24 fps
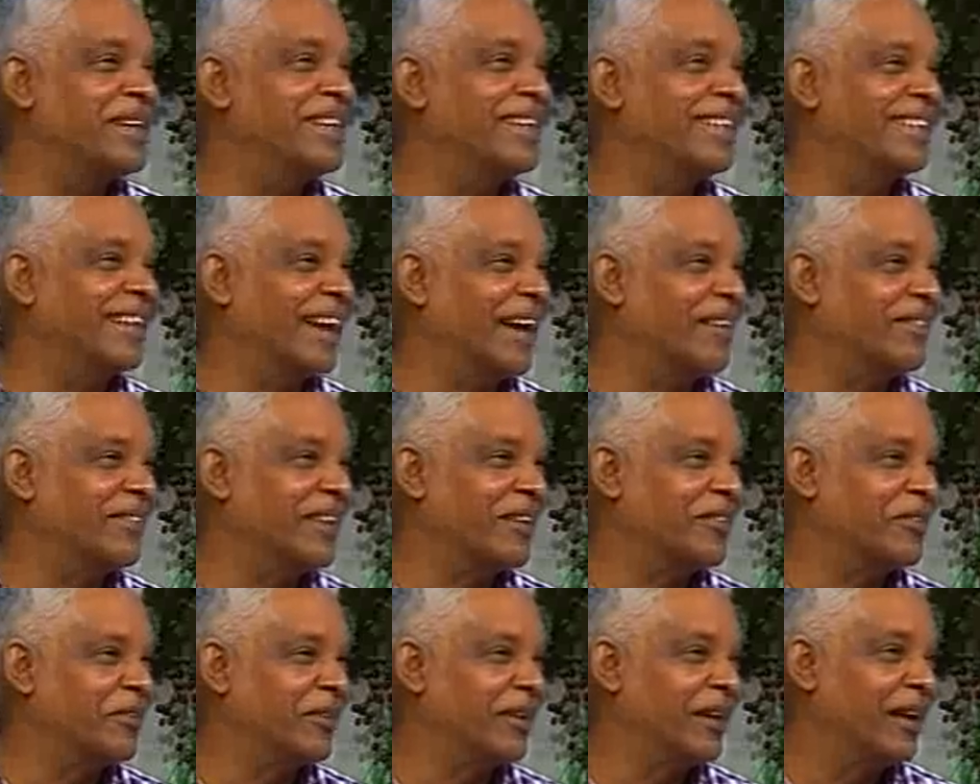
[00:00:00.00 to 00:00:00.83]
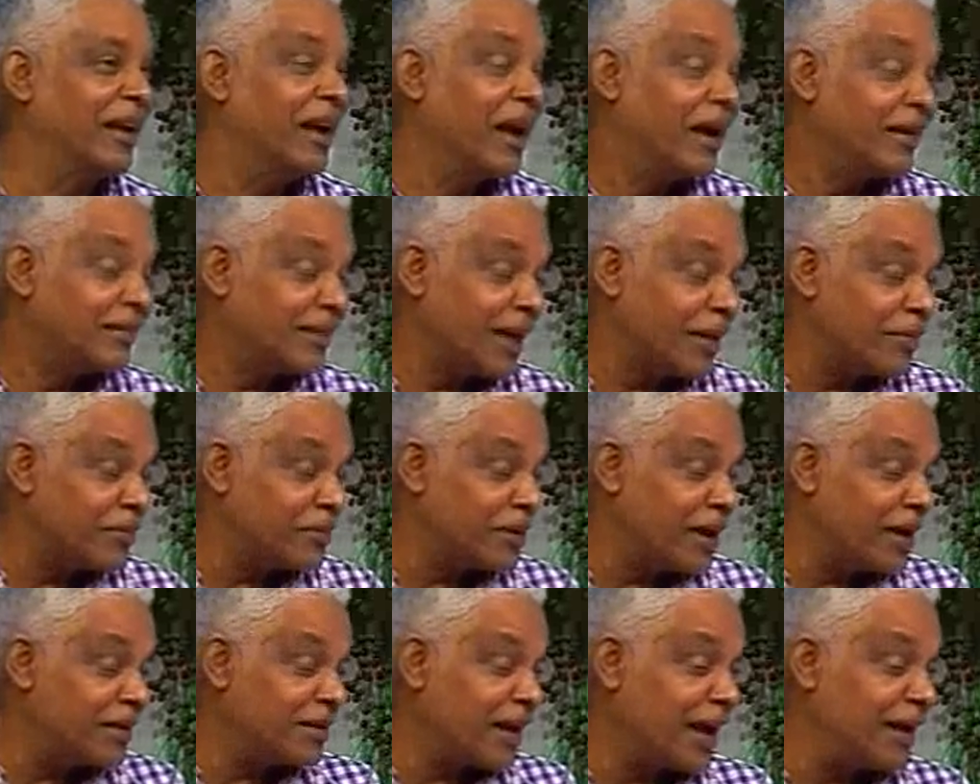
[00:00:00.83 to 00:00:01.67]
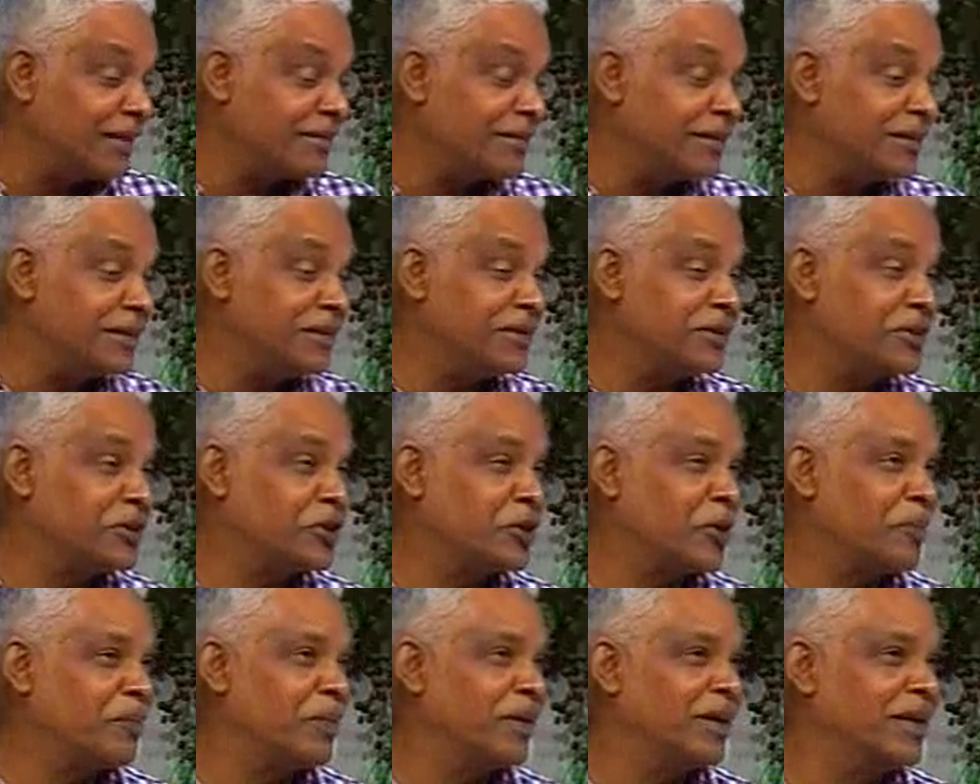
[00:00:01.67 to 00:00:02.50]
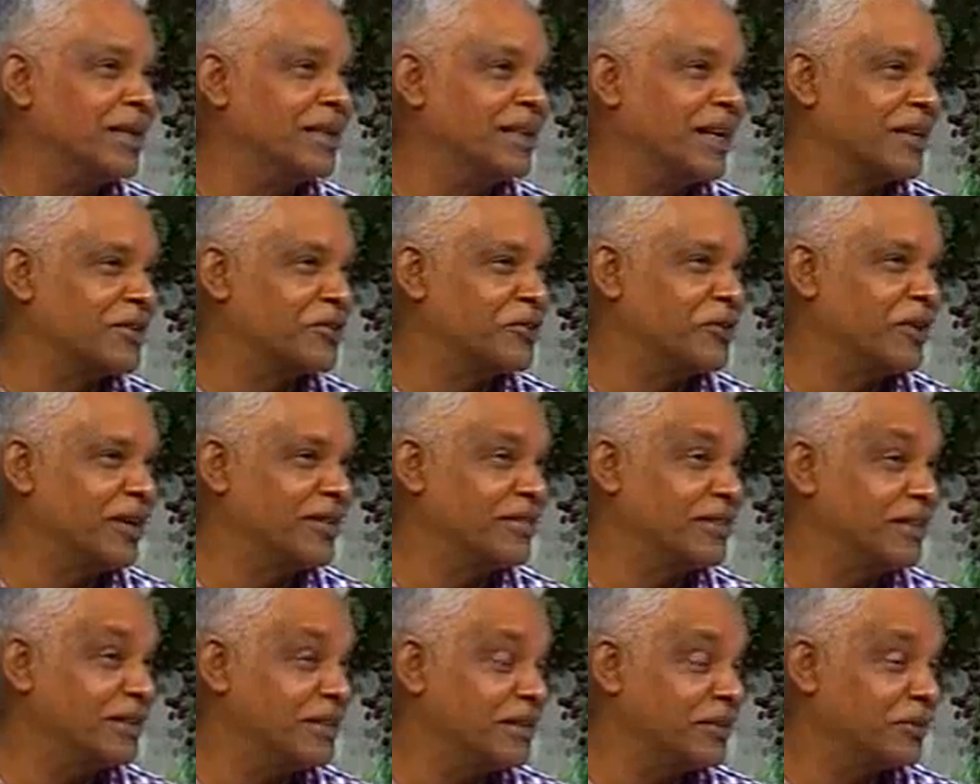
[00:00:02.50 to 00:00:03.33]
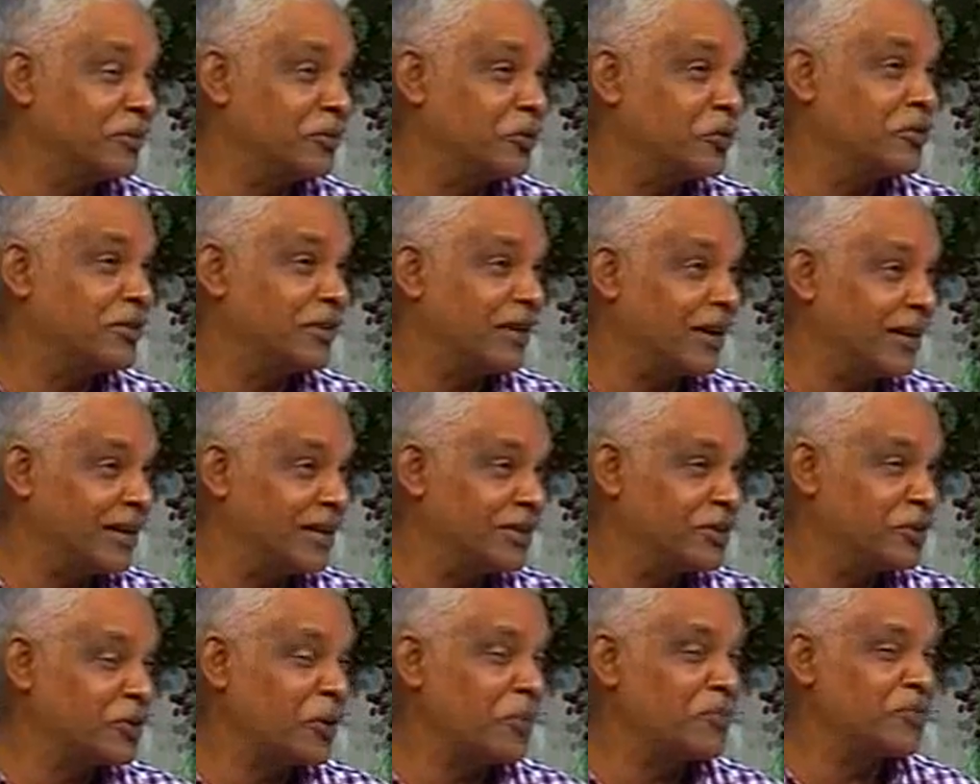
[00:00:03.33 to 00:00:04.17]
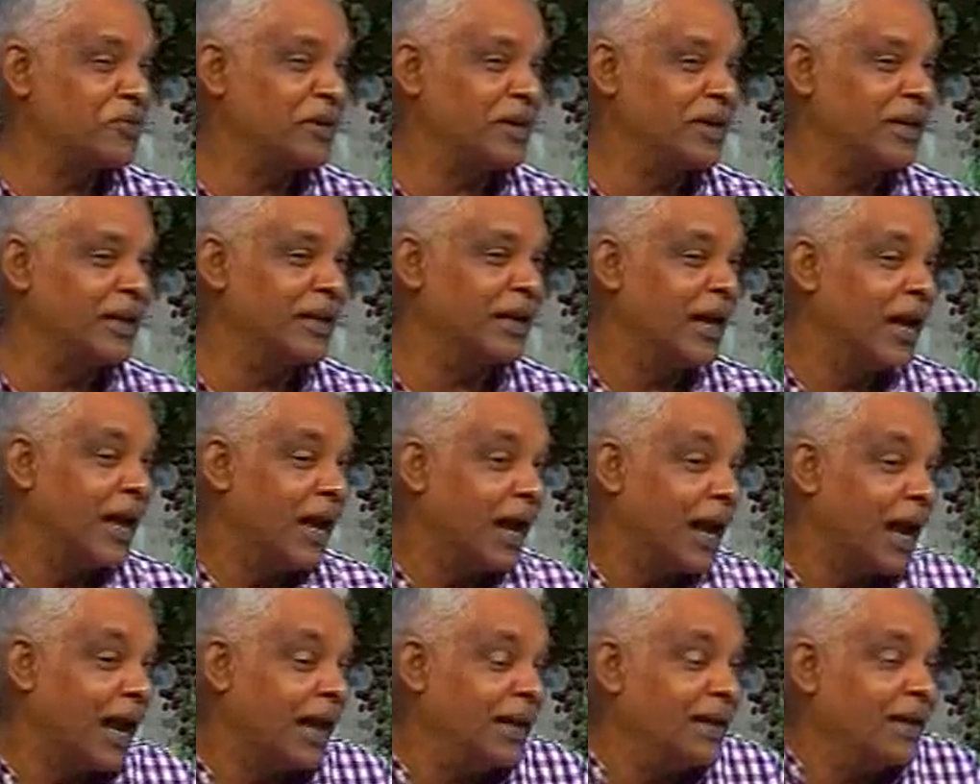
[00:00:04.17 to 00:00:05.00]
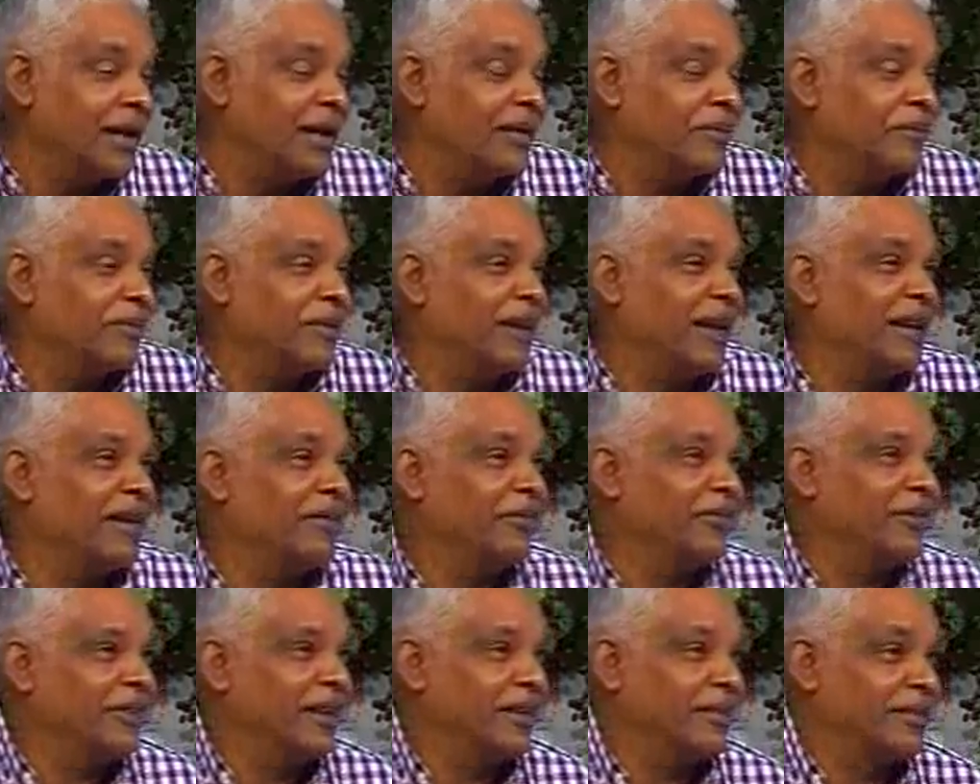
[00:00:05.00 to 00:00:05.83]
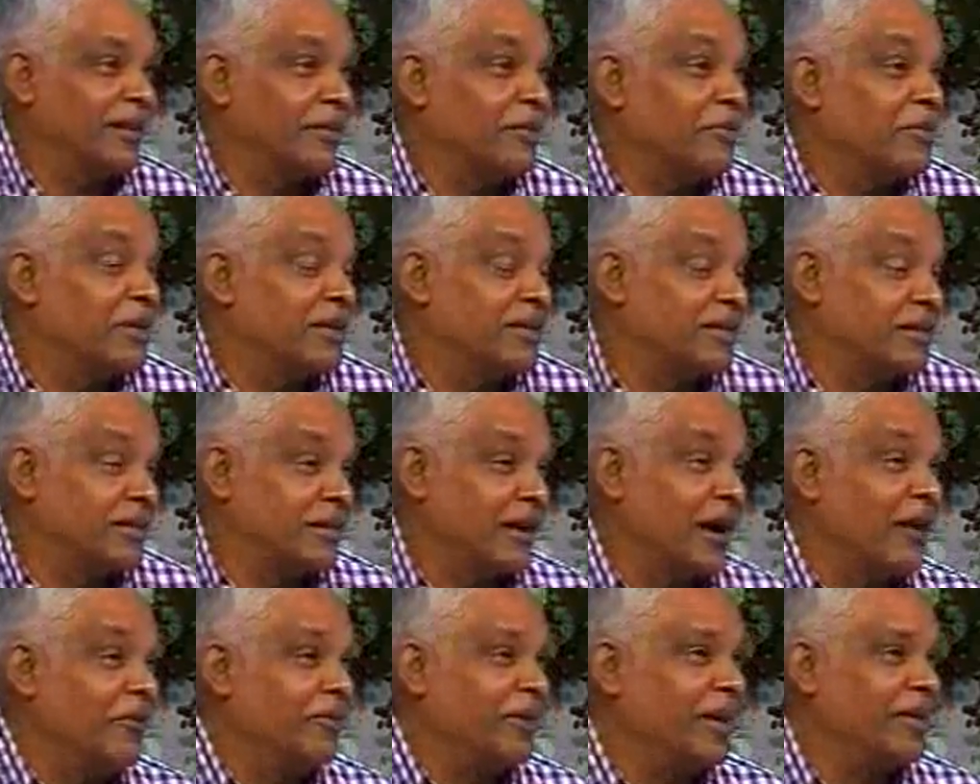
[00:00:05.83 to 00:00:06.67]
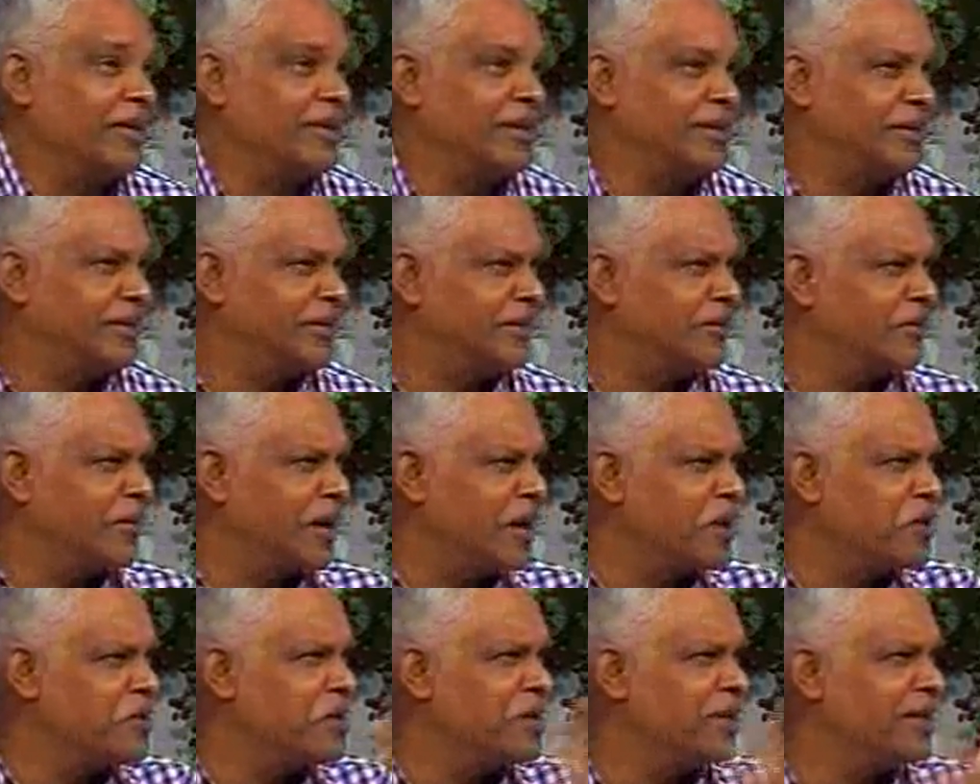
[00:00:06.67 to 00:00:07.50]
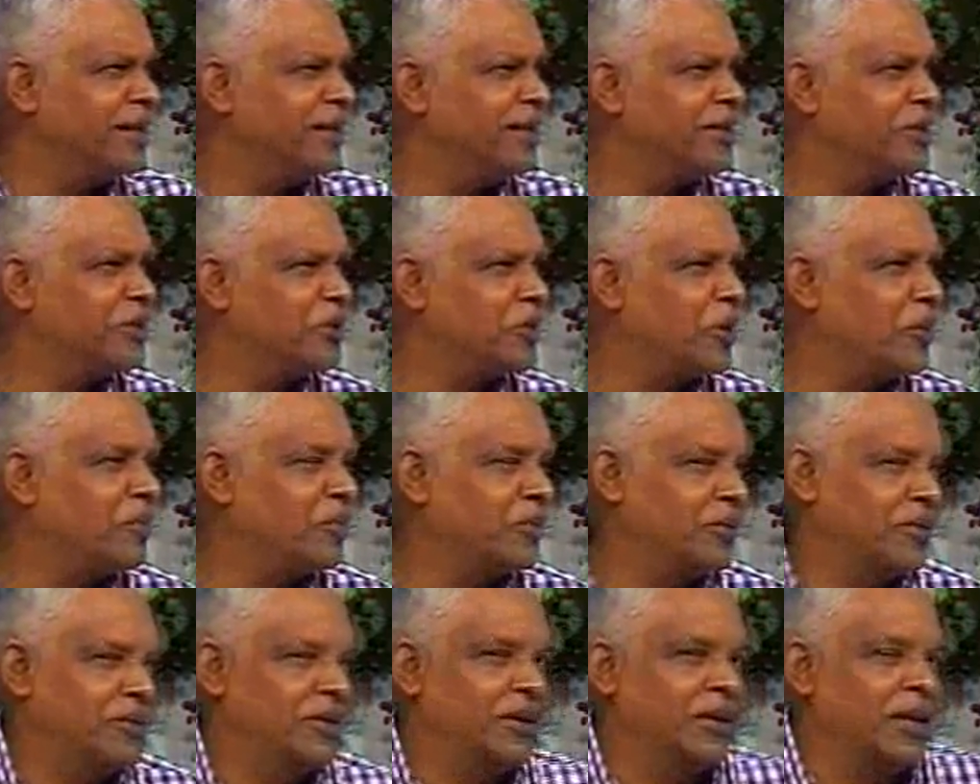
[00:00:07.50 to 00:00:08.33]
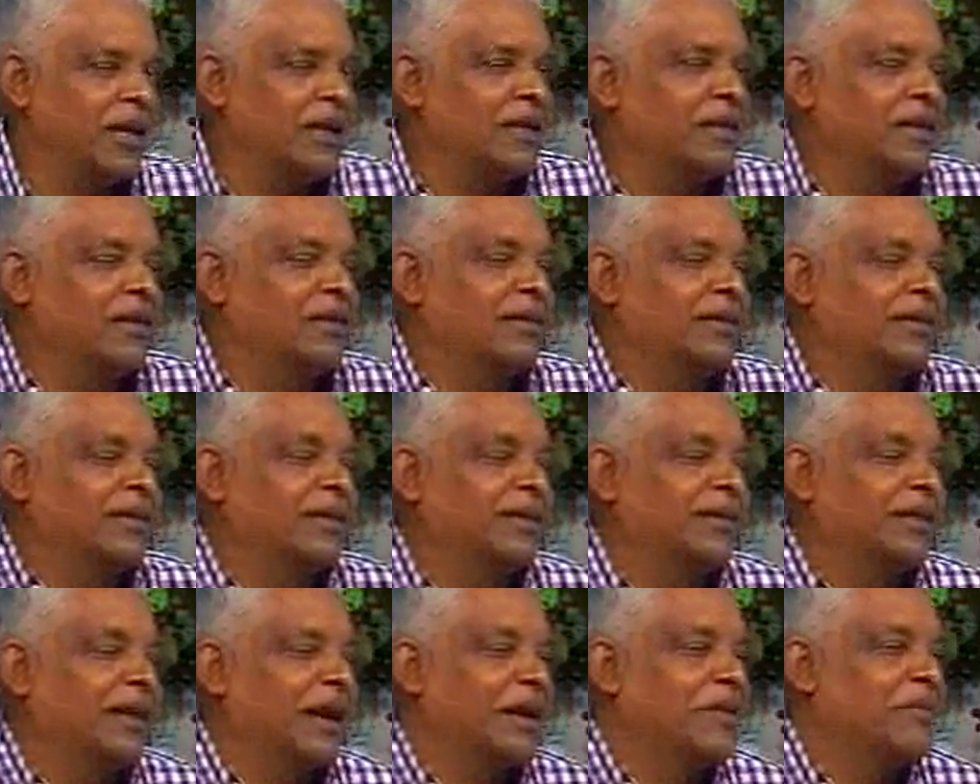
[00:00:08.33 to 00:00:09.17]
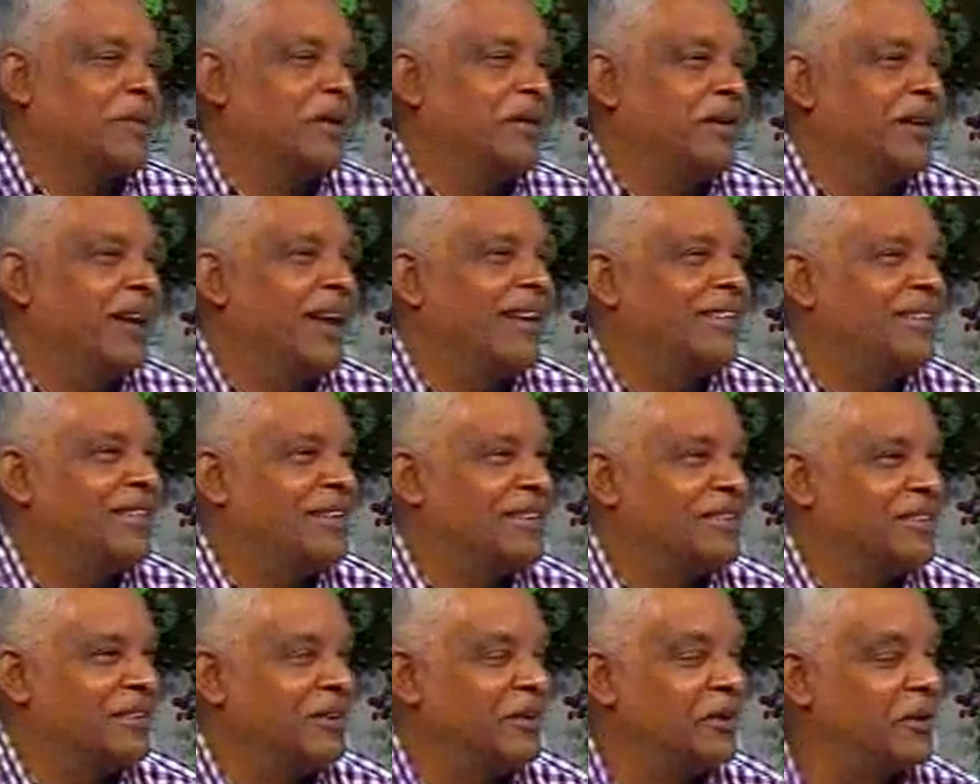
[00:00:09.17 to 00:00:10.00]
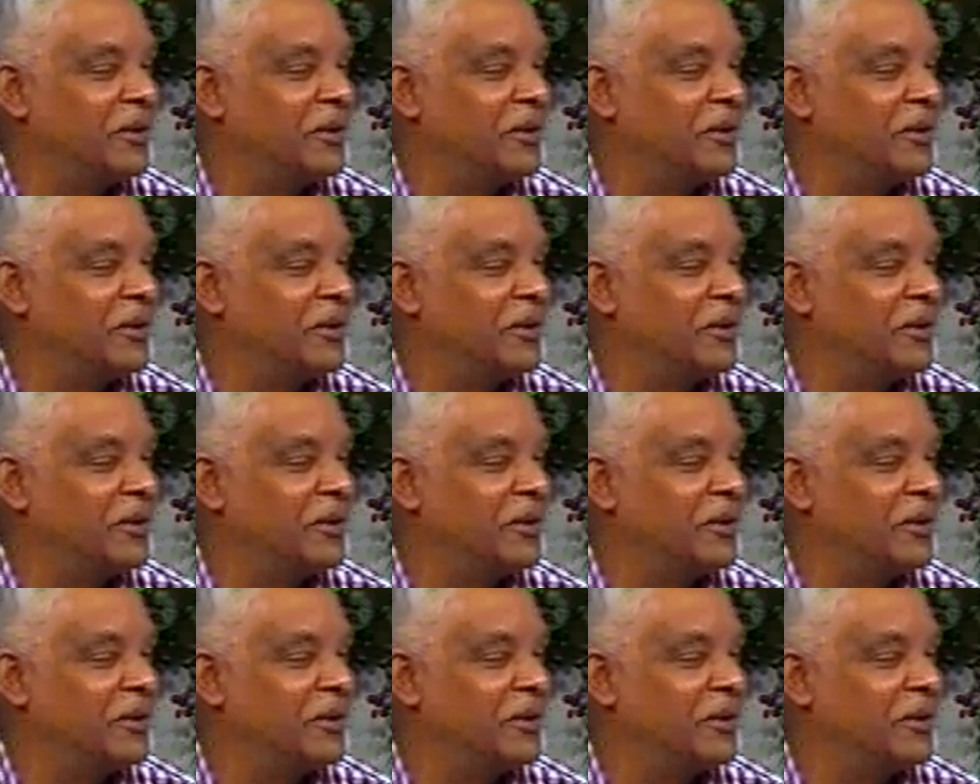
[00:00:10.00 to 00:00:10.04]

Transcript: a time actually. Sometimes I sit in the shop and eat actually. I sit in the Tosakade shops and eat. And there are some of my staff come. I said, sir, why are you eating in the shop? It's kind of a relaxation. You